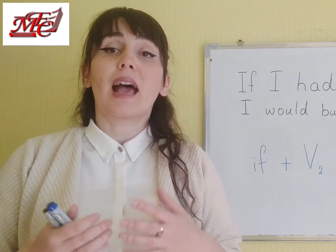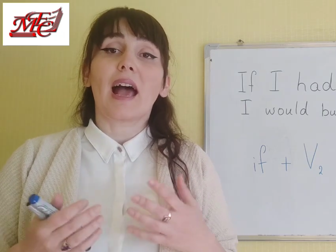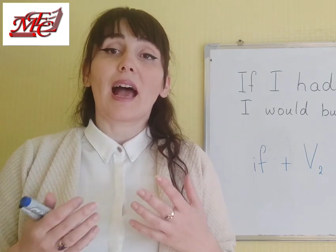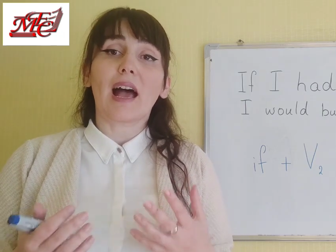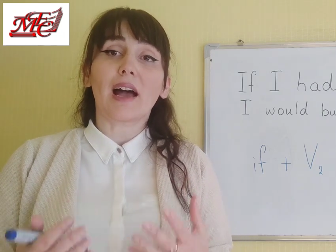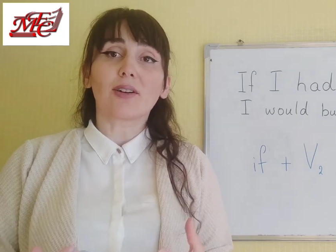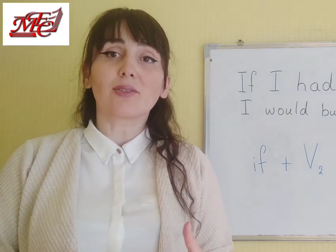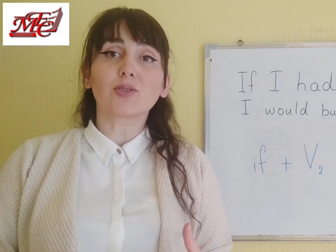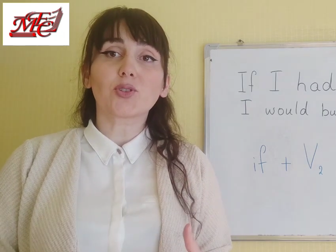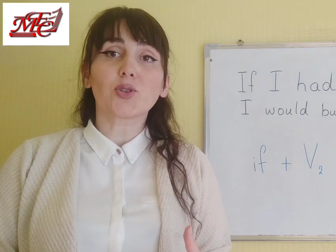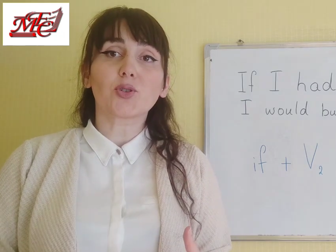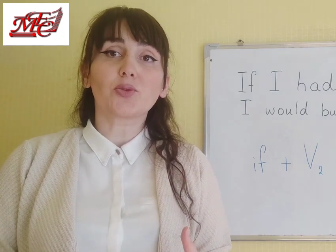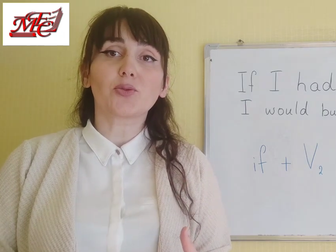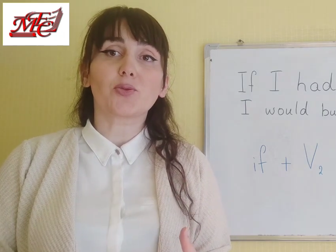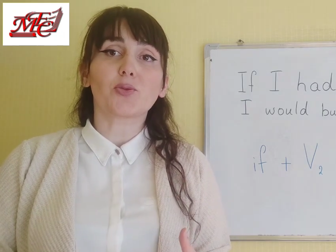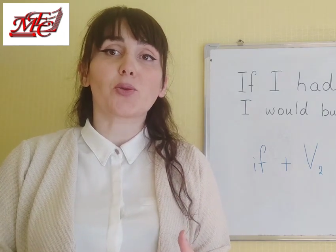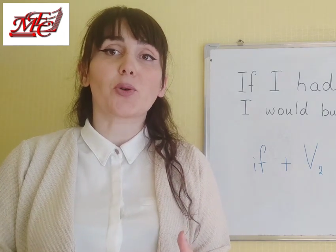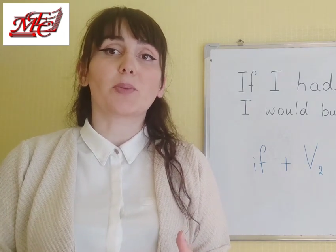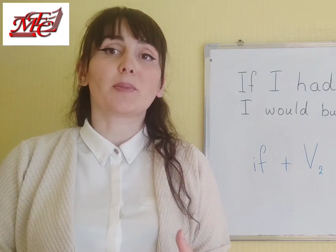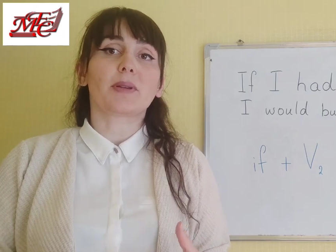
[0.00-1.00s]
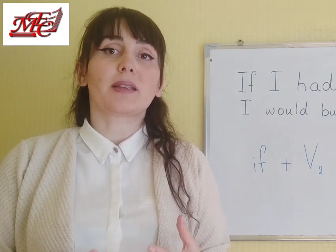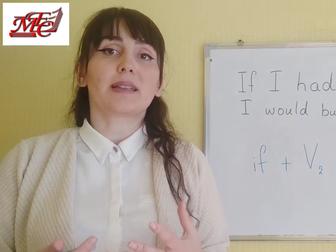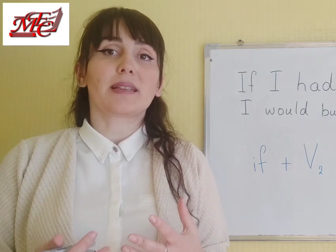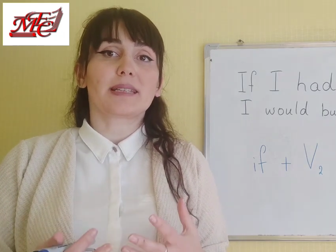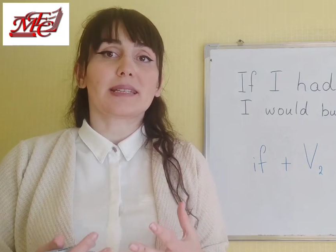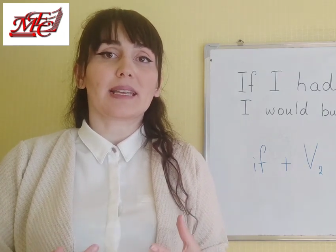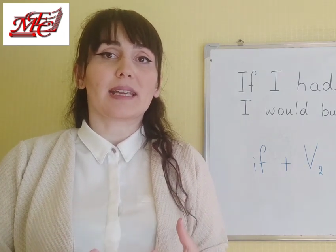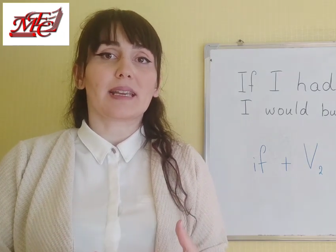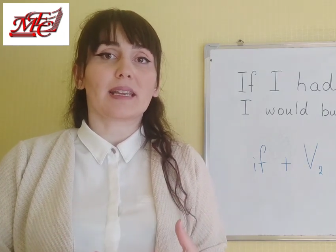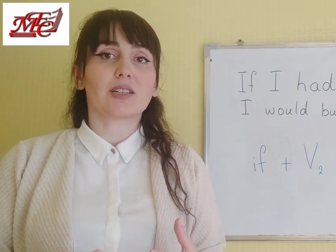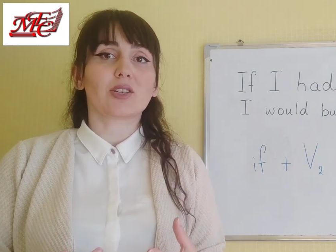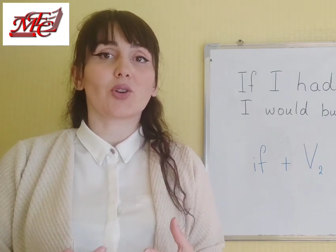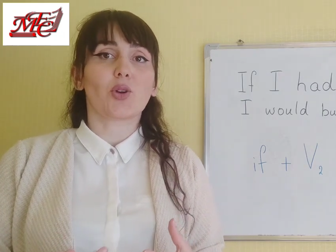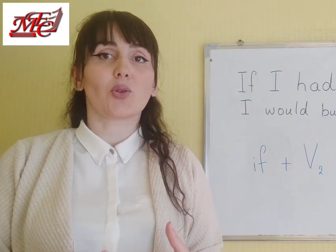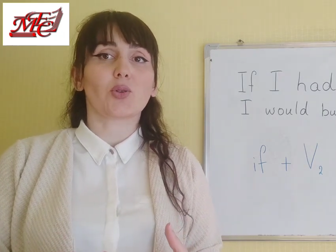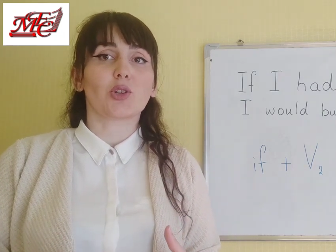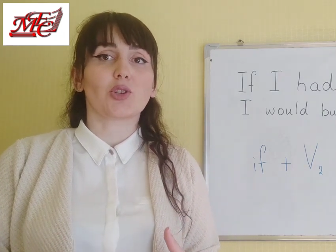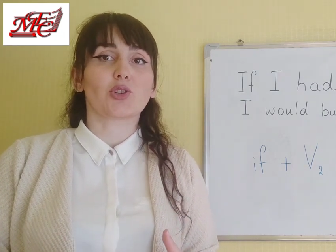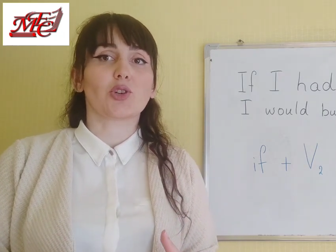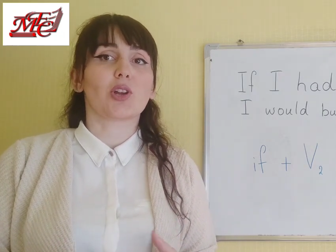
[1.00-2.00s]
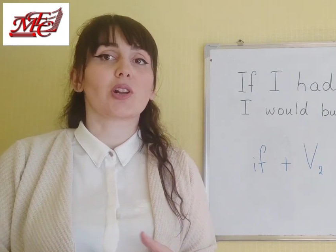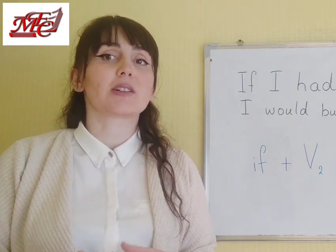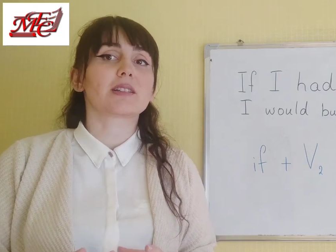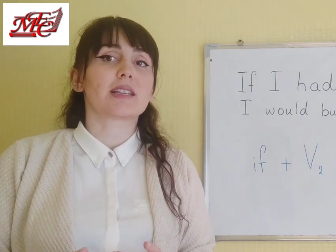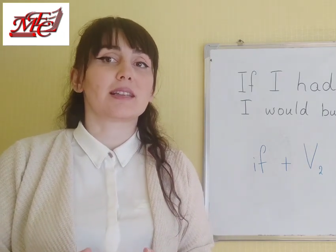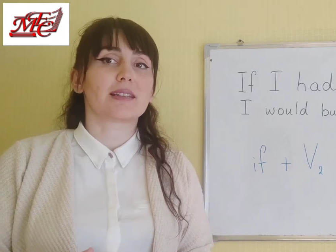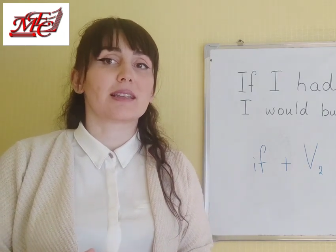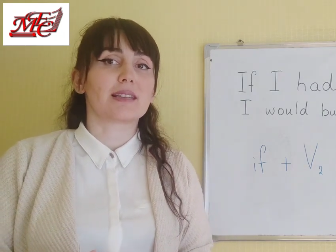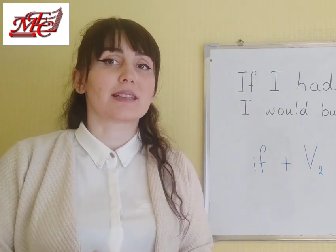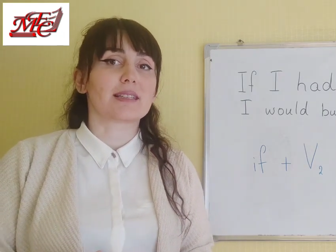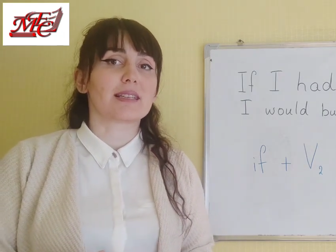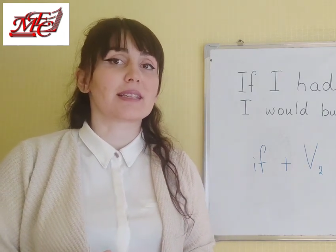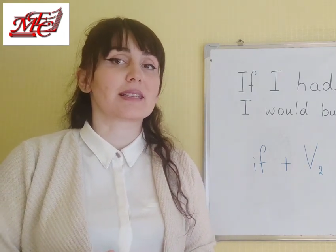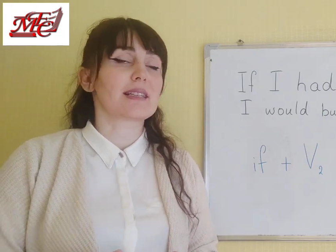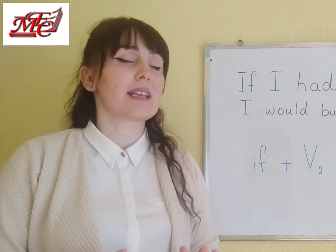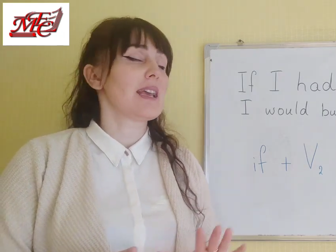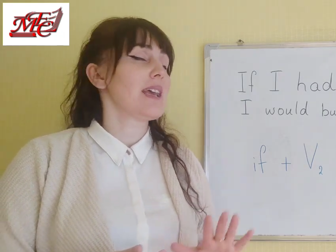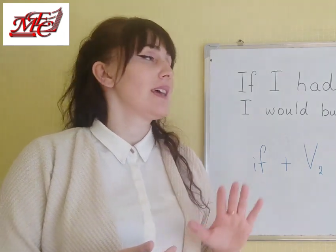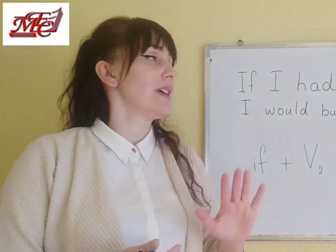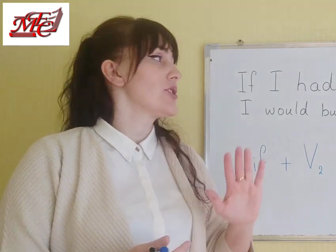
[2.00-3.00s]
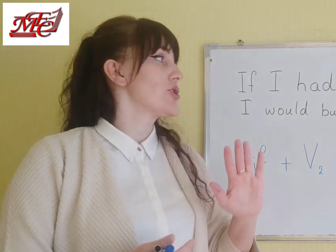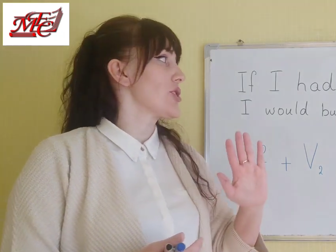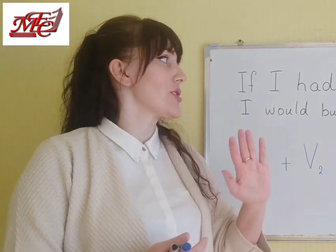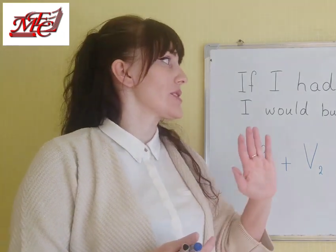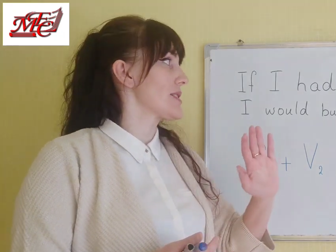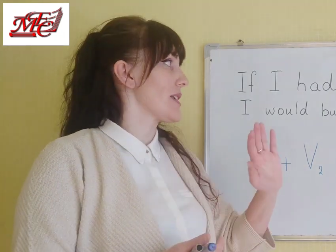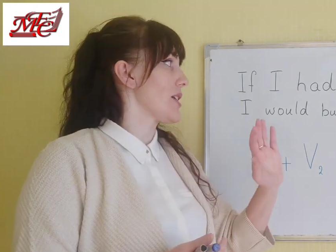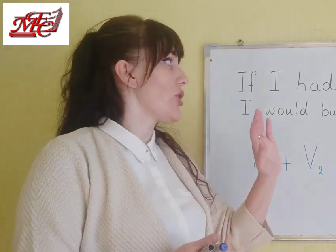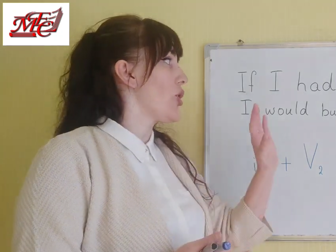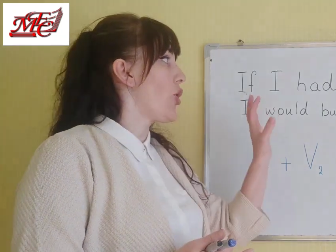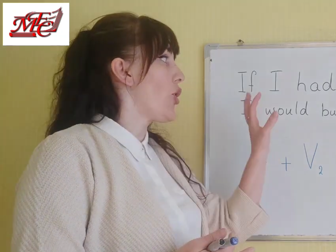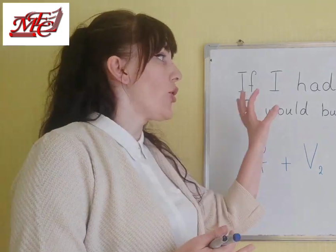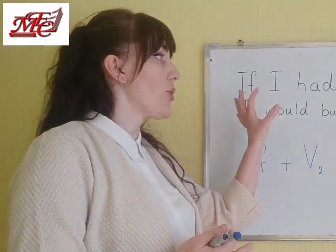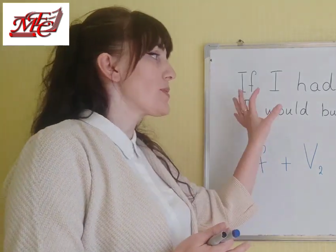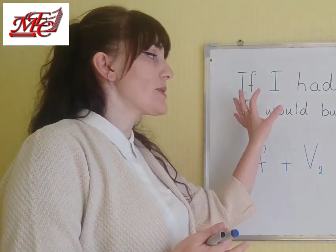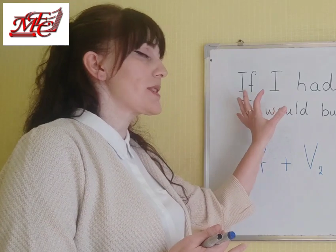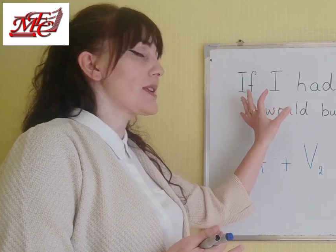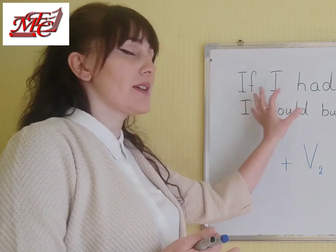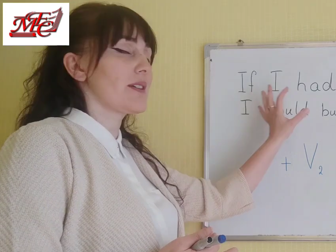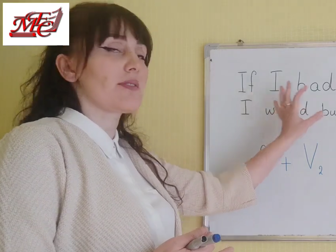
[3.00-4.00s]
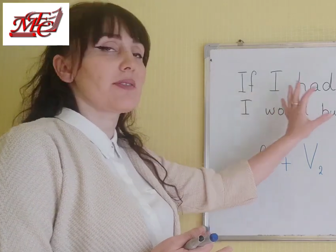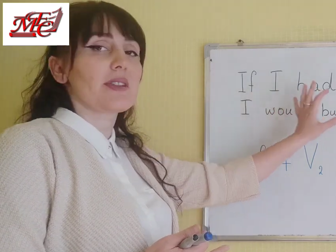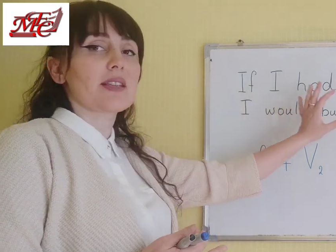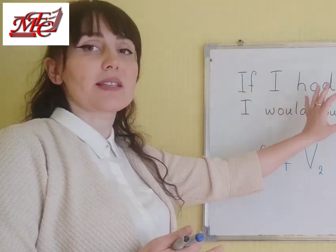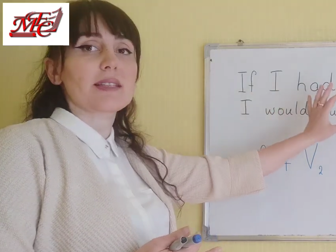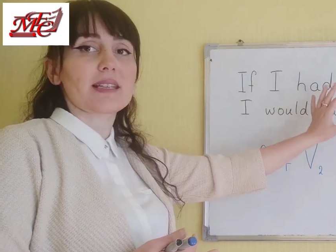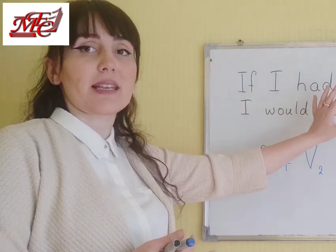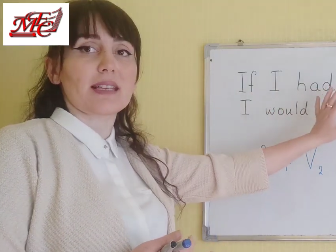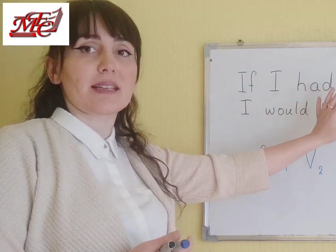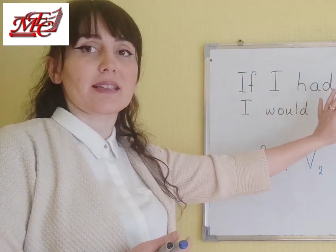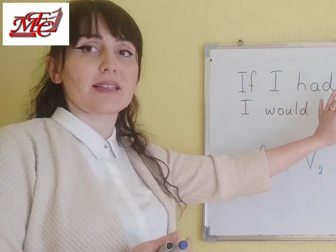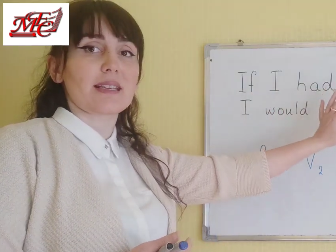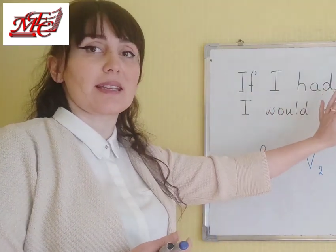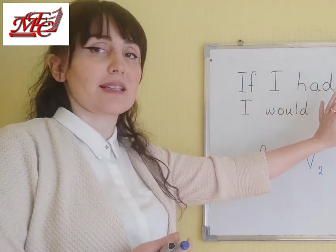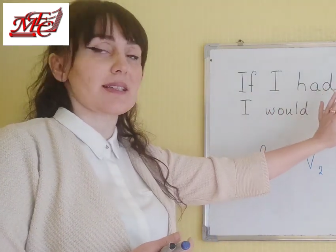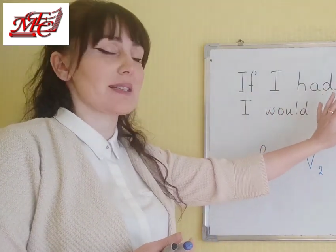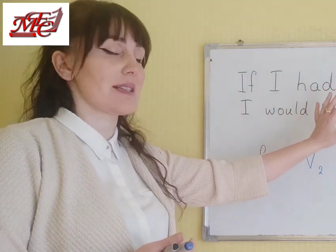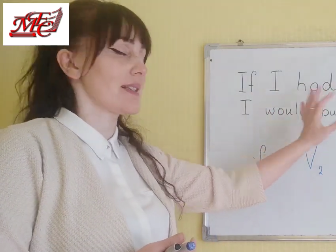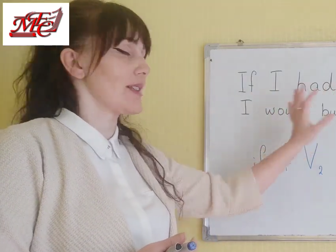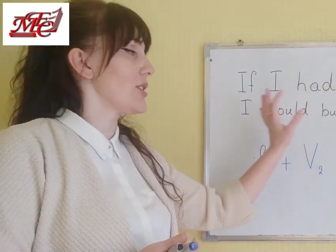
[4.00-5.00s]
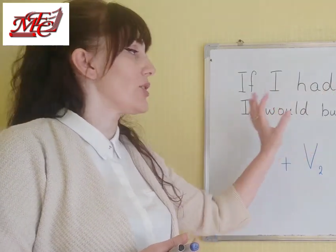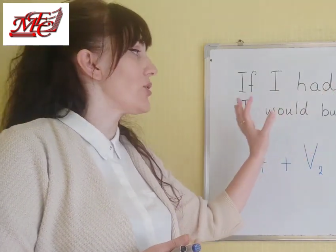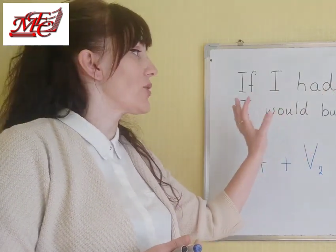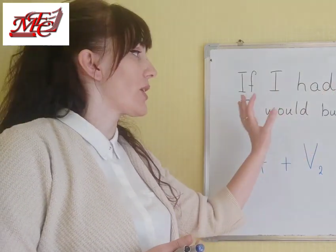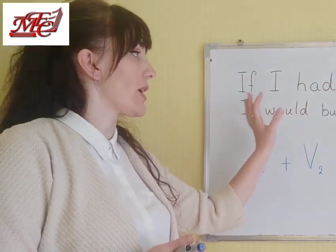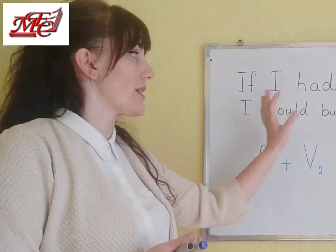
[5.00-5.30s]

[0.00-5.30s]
How to form second conditional sentences. Just observe the sentence. Look